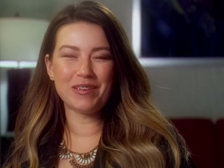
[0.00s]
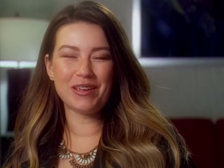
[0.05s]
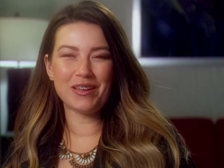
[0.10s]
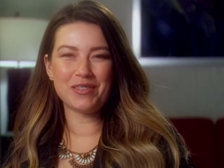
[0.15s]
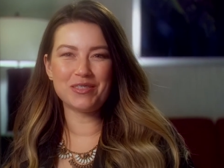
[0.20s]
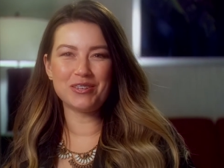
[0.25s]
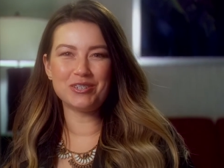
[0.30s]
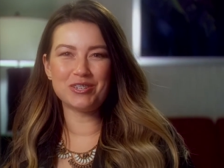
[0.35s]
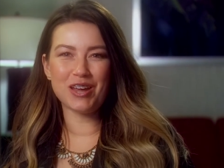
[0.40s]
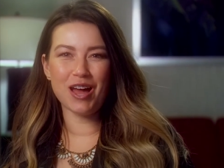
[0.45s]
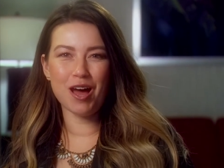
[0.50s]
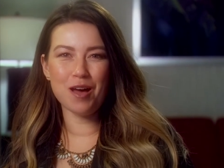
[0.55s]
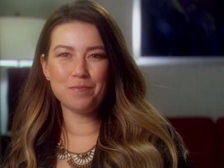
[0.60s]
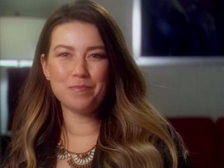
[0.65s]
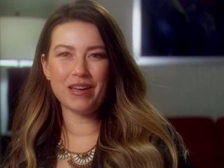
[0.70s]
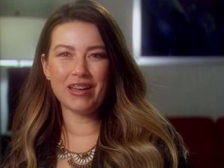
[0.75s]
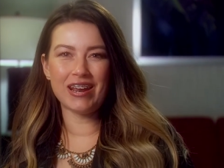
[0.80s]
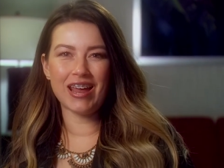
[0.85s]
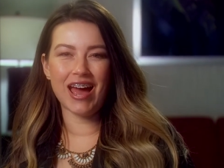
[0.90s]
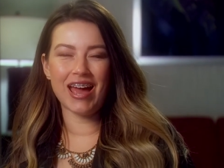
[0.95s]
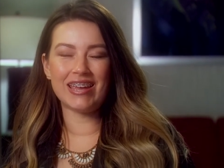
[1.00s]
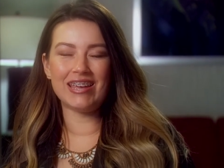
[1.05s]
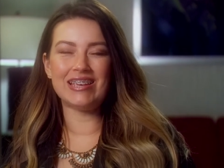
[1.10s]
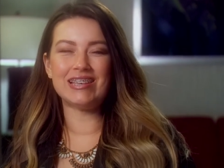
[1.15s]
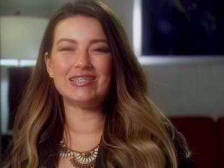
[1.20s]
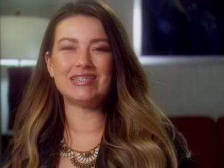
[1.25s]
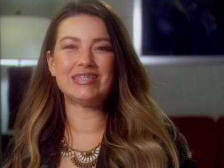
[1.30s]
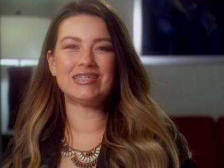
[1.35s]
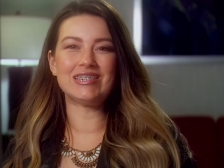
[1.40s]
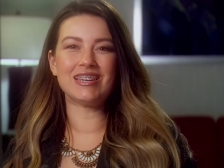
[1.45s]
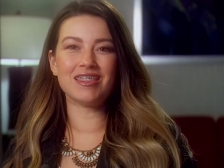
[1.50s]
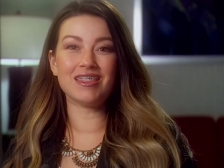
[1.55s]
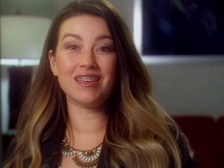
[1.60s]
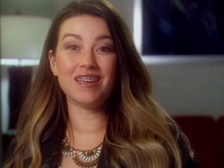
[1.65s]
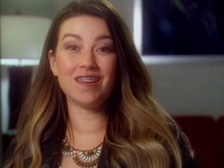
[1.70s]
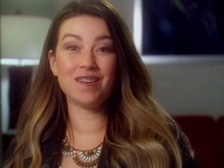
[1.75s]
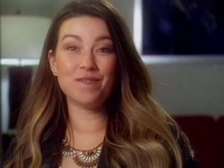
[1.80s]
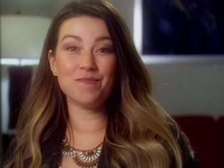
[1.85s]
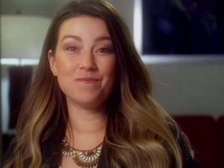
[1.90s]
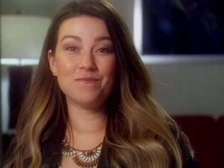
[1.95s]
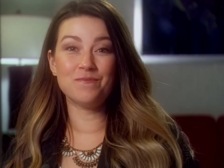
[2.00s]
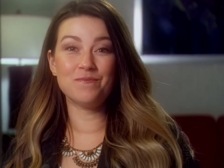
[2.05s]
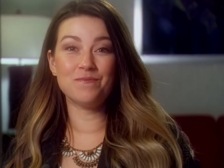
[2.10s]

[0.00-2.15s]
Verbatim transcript: be on the job, and I instantly